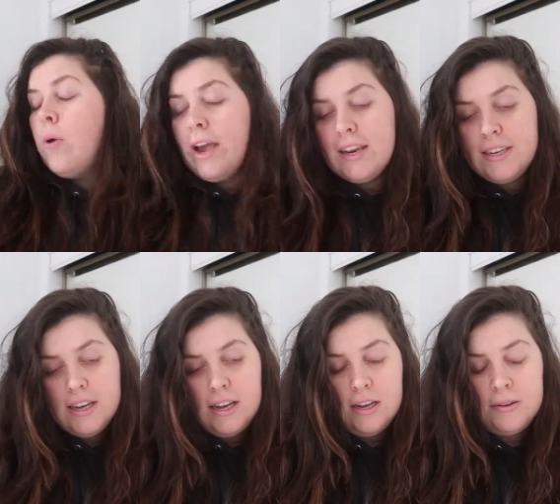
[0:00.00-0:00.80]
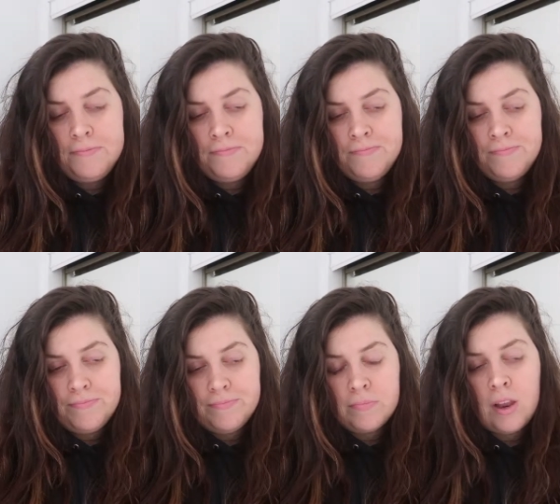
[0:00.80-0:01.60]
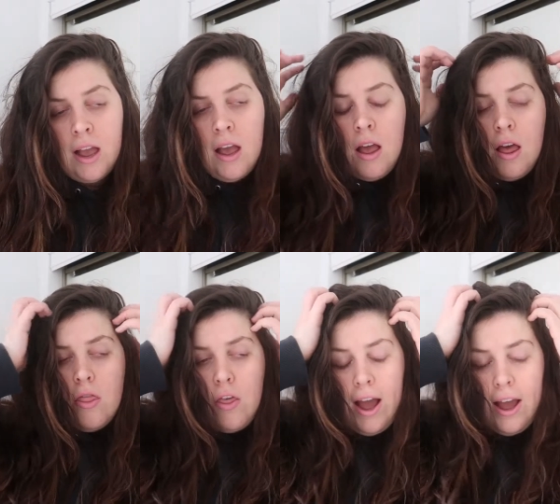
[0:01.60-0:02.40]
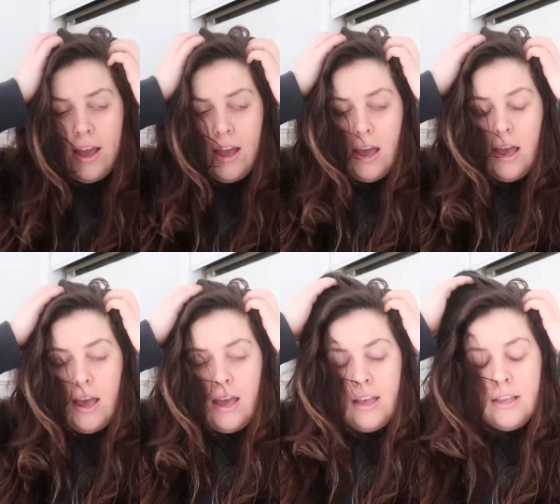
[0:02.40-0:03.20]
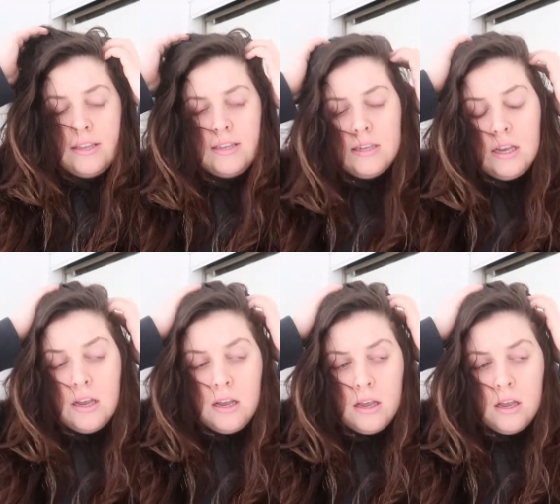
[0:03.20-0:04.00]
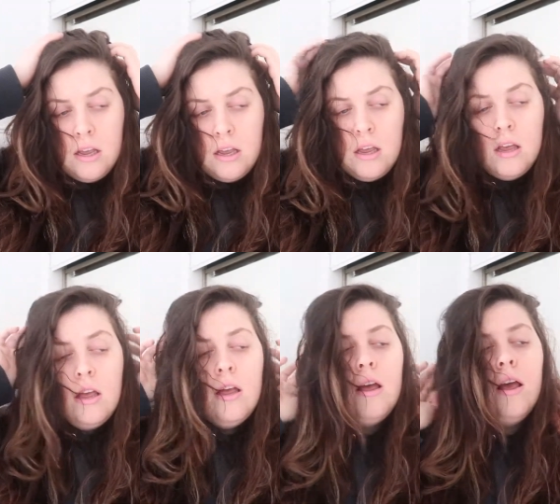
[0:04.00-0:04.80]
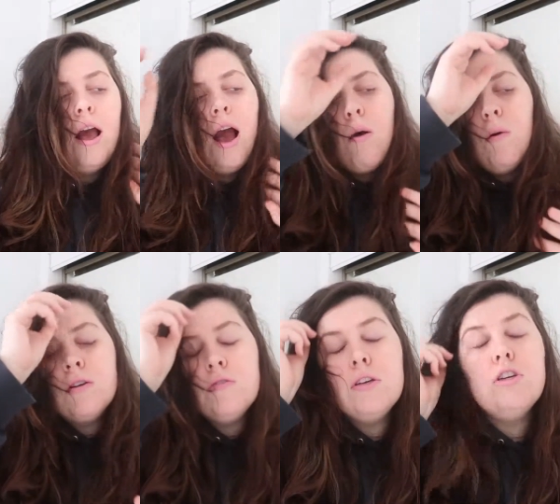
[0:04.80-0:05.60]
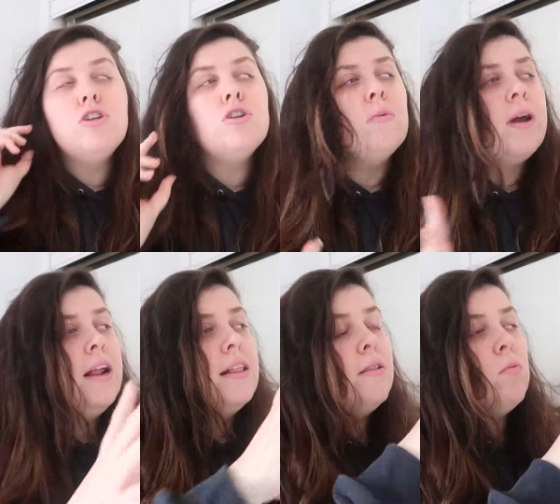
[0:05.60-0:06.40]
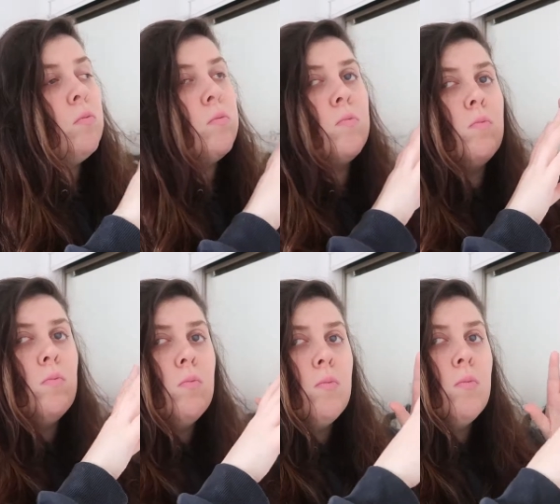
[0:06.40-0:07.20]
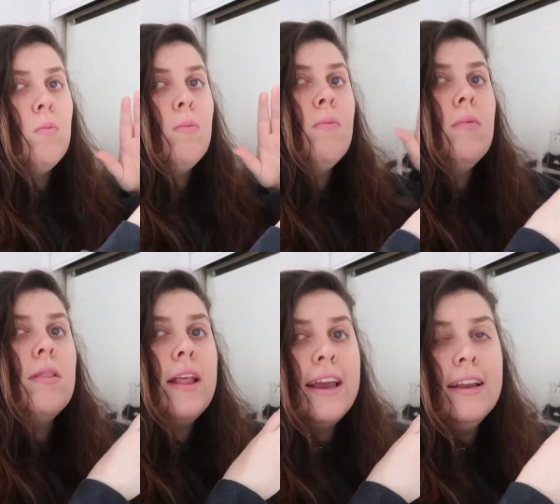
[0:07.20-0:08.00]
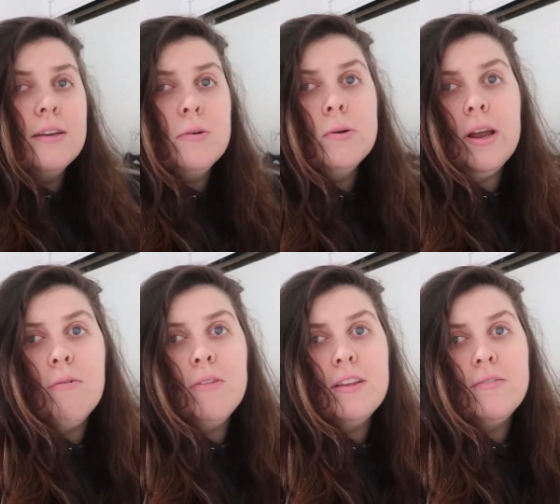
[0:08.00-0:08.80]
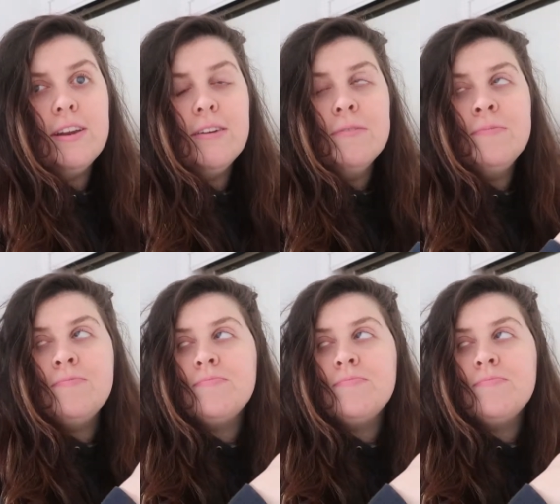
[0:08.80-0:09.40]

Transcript: Wait. Hmm. That is... I wasn't really sure what kind of line to go down with this video.